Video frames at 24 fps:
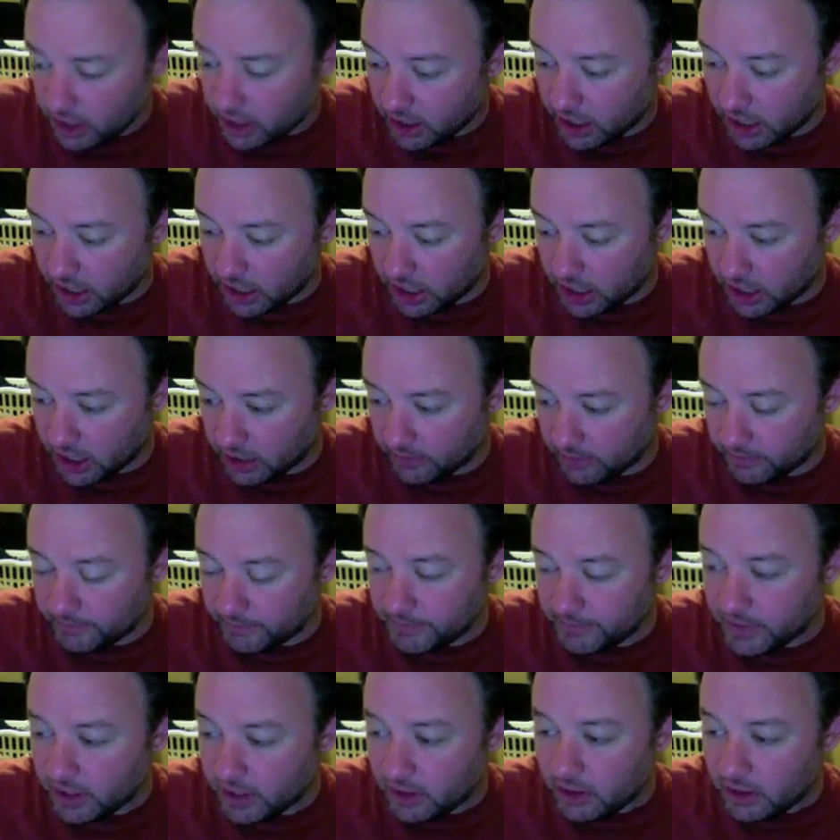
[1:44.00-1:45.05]

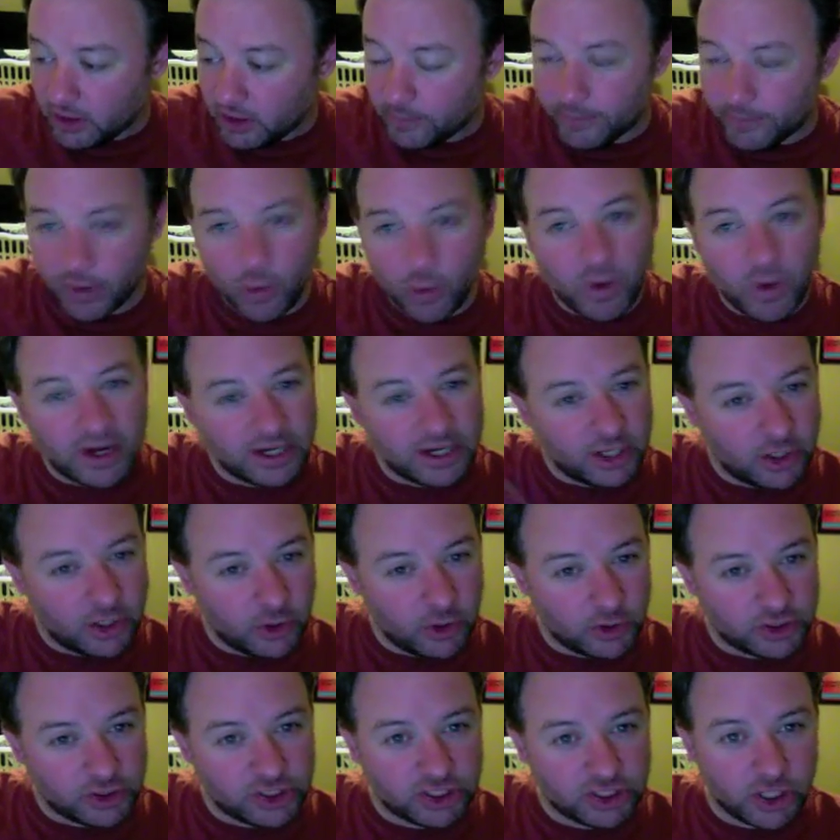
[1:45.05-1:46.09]
But what
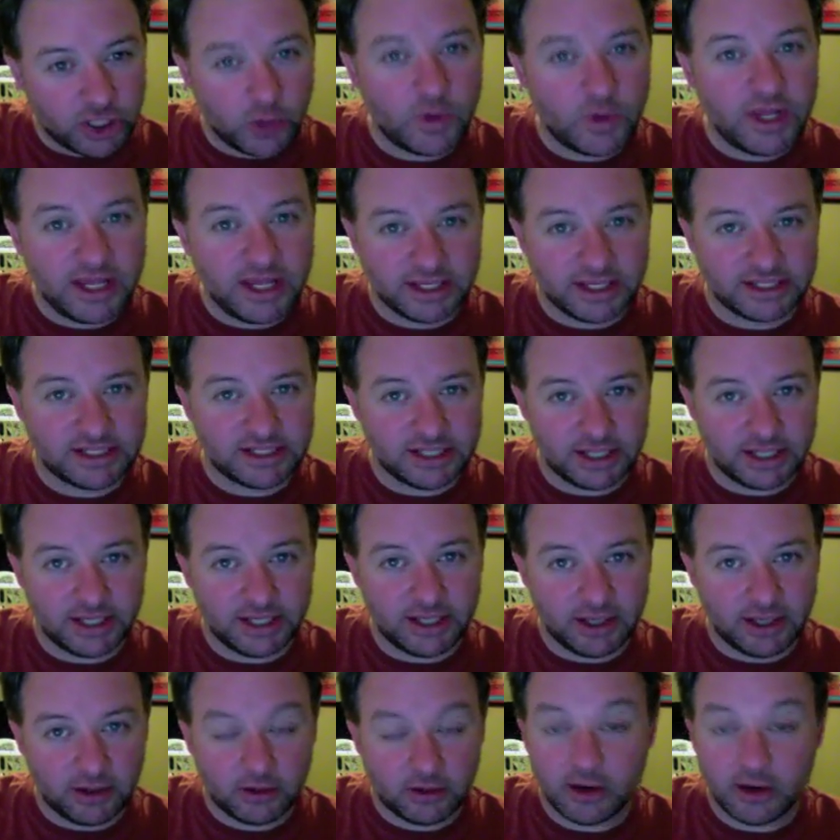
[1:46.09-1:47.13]
Sony is
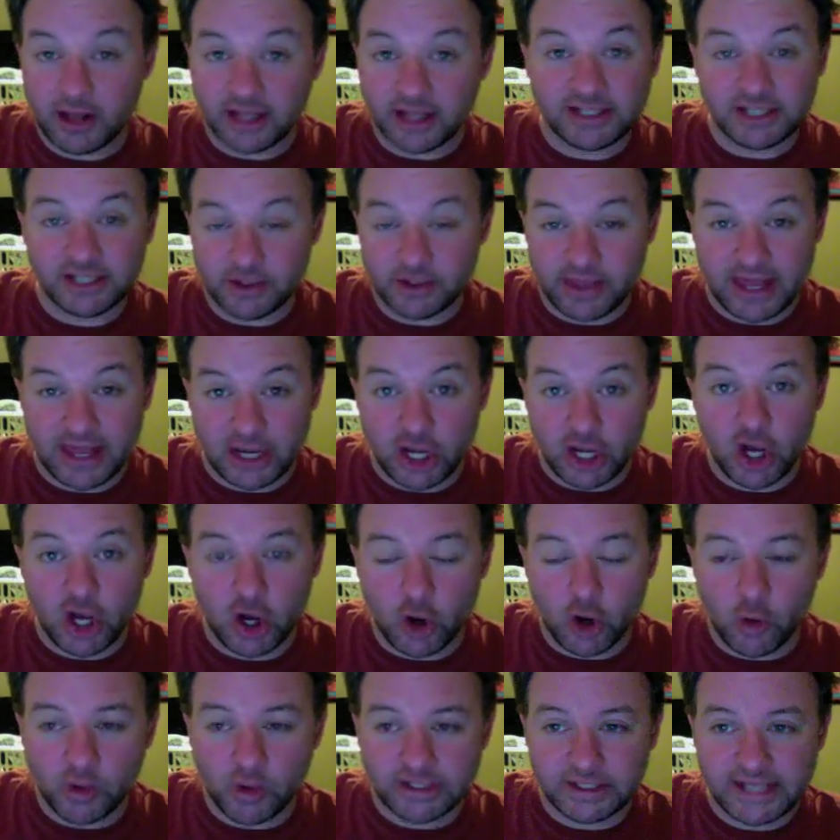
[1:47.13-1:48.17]
thinking, or actually they
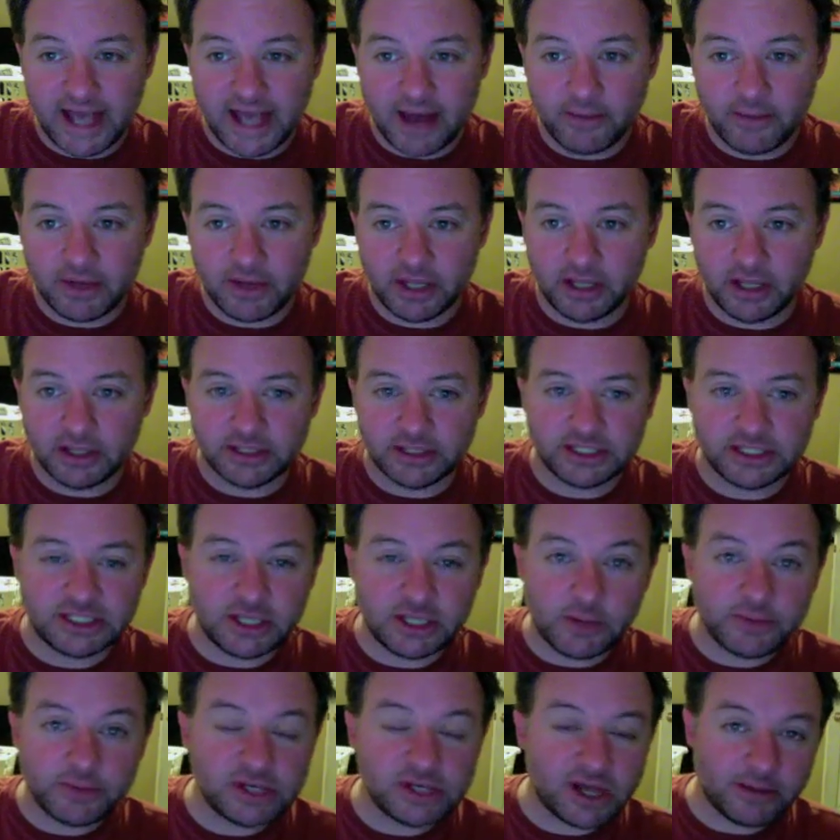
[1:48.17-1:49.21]
know what's happening, is
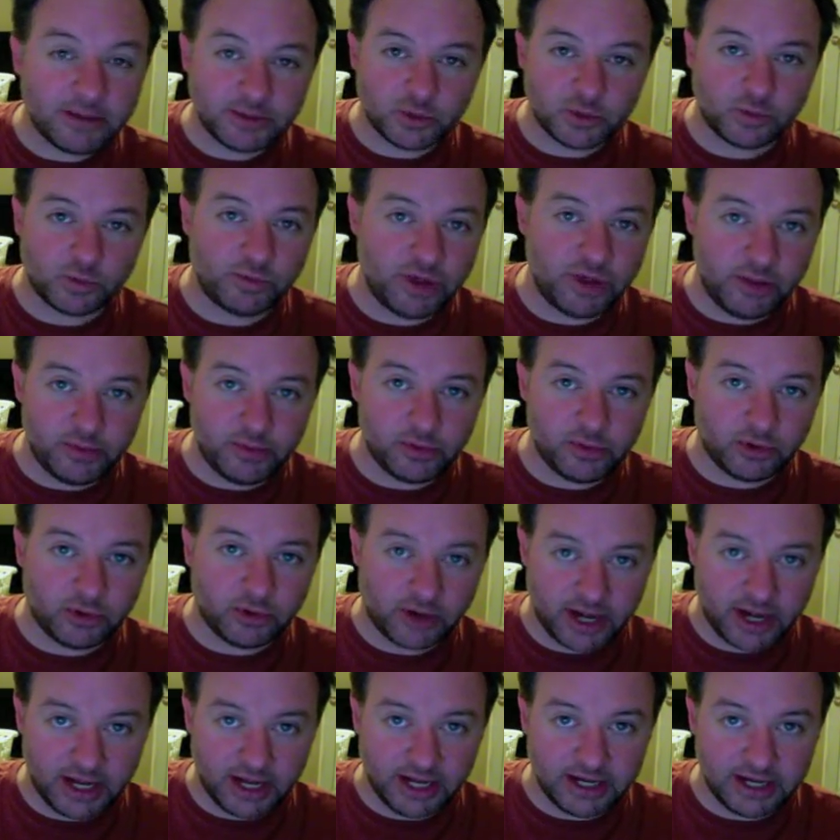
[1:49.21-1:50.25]
sometimes when people are
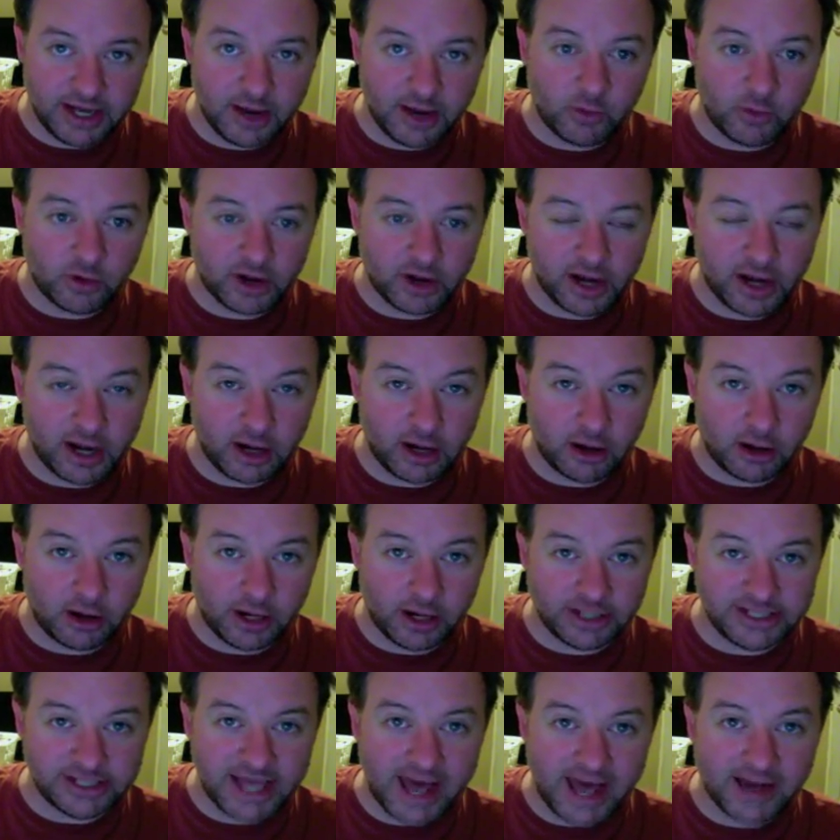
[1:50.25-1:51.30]
getting a network error,
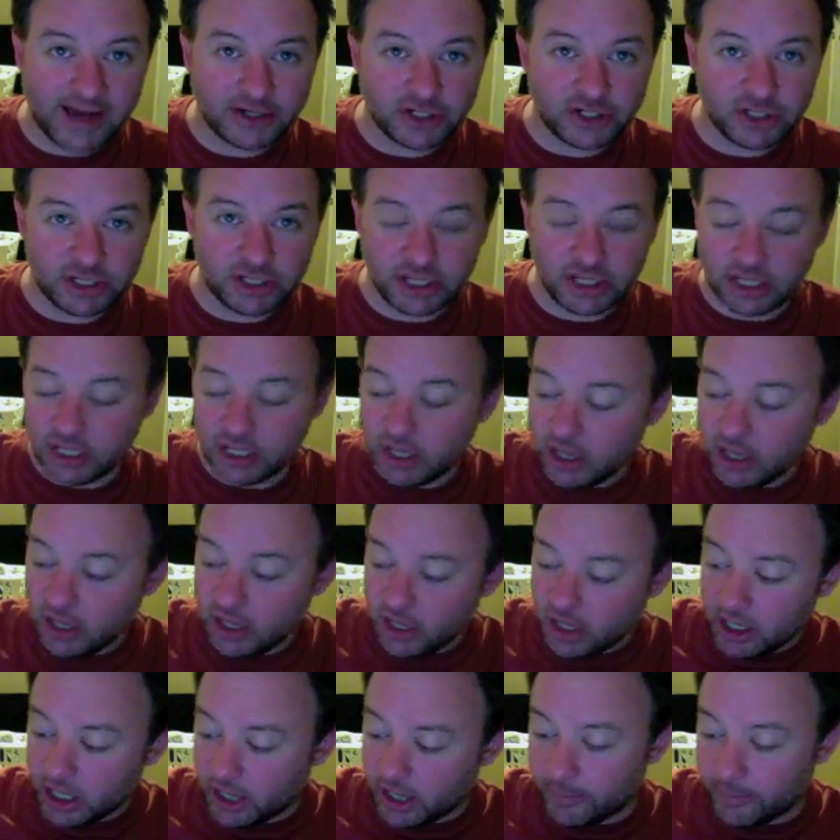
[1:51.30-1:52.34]
it's actually
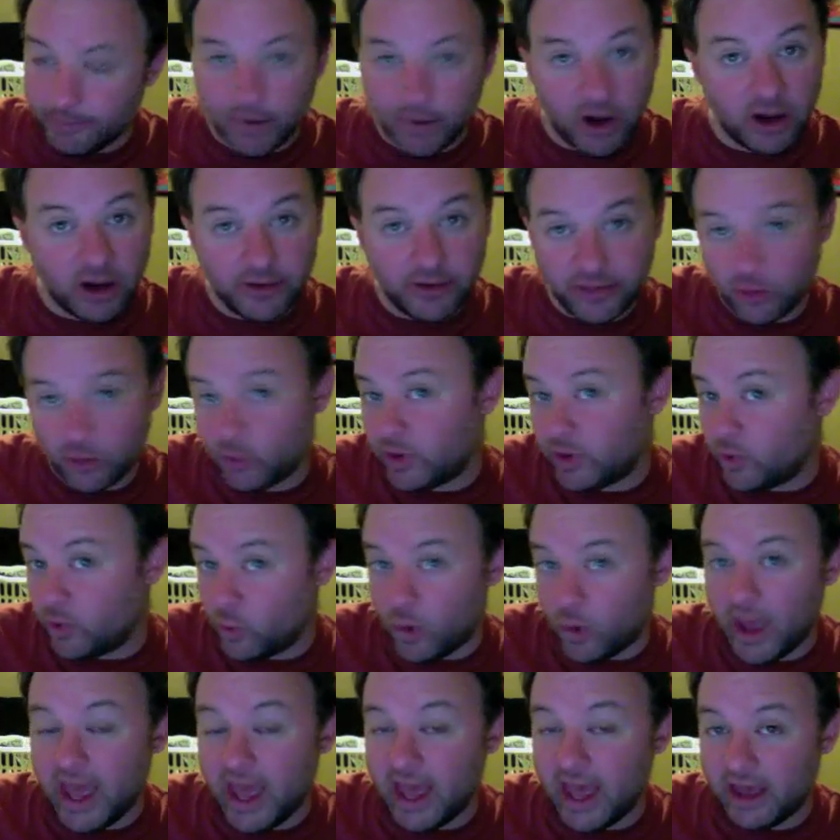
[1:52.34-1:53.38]
a bug that we
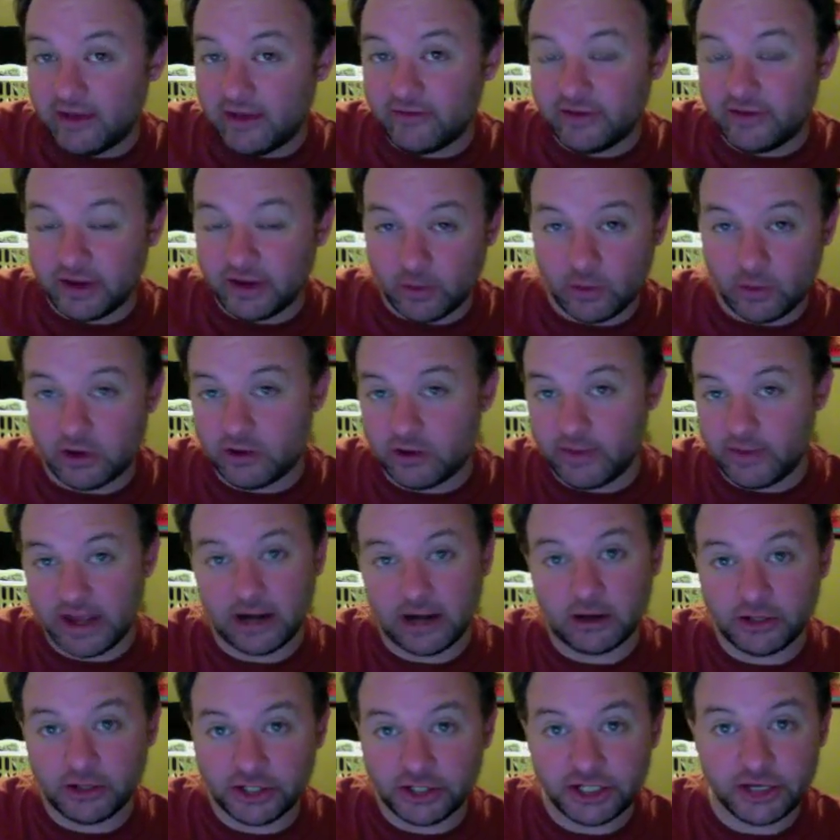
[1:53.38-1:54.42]
waived in order to make
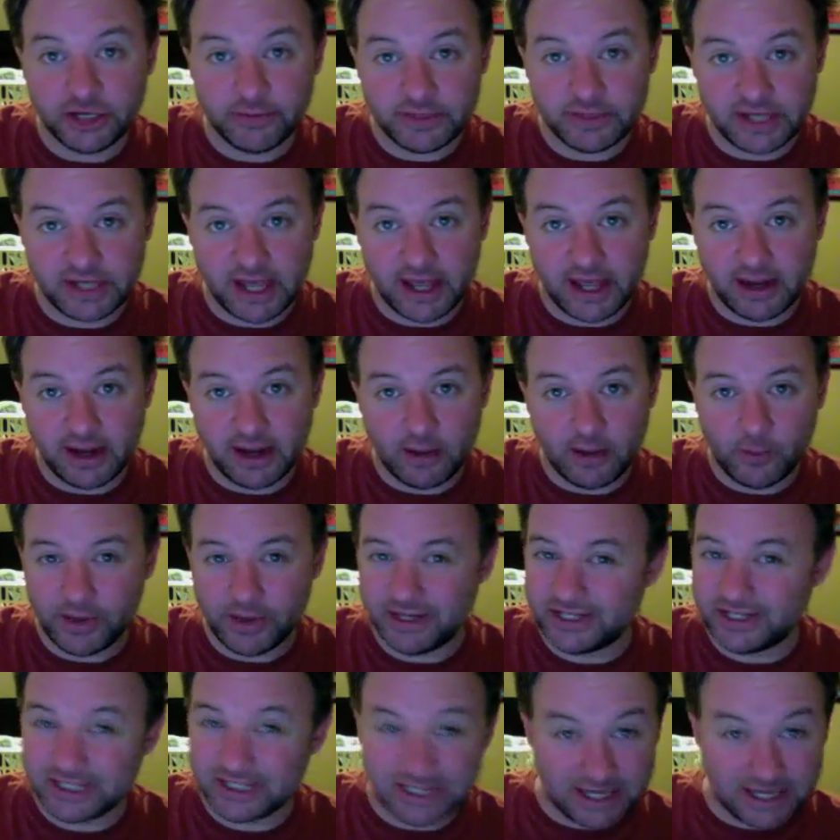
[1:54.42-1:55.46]
our ship date, and
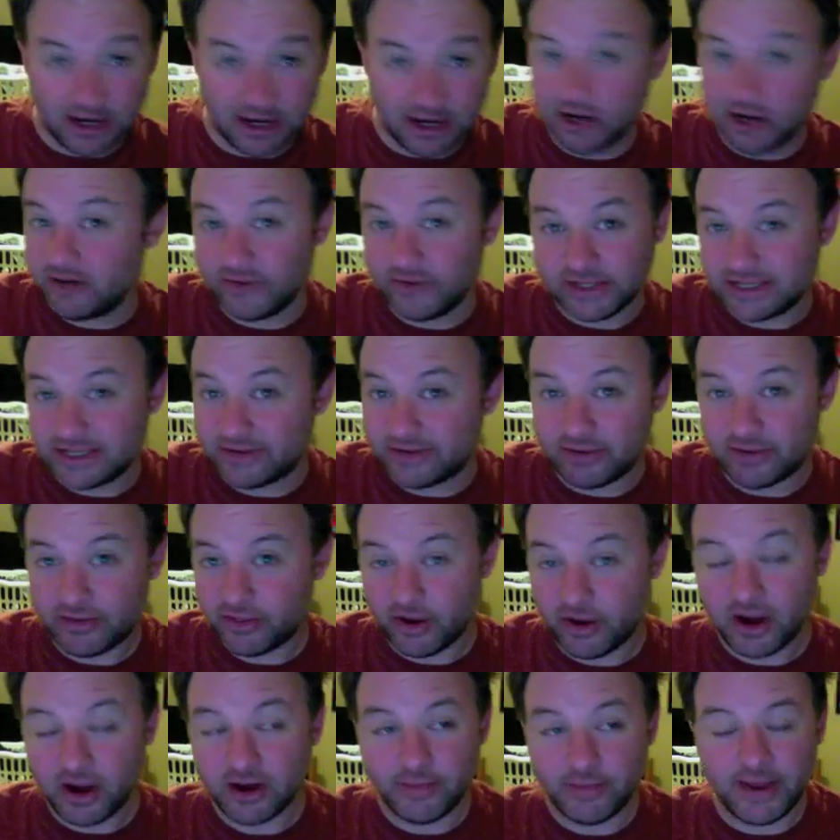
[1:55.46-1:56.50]
none of us ever
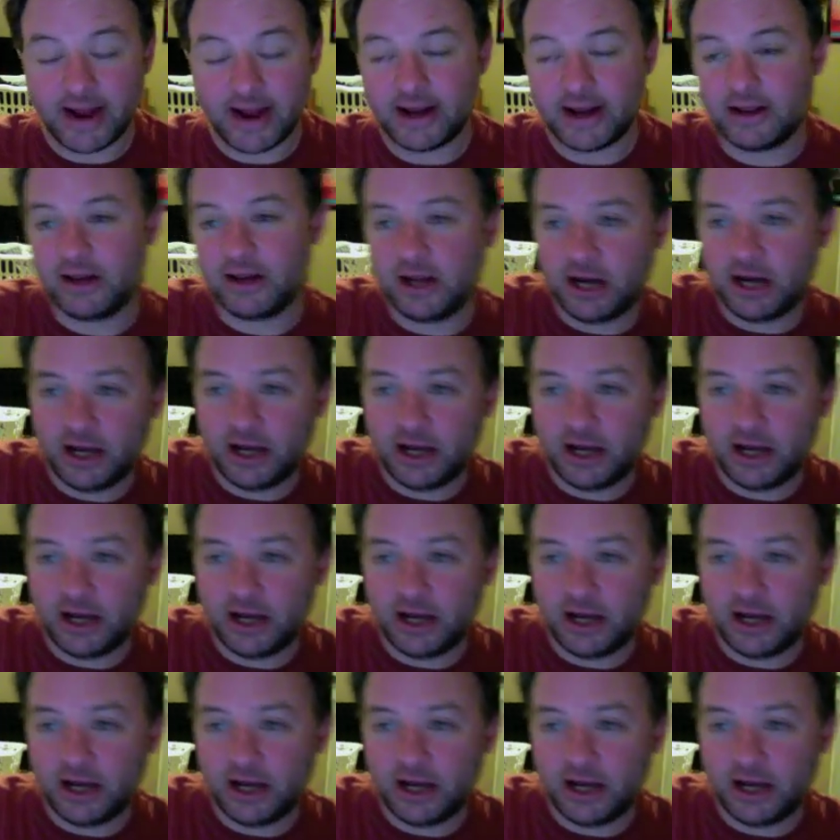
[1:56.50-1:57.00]
thought about it.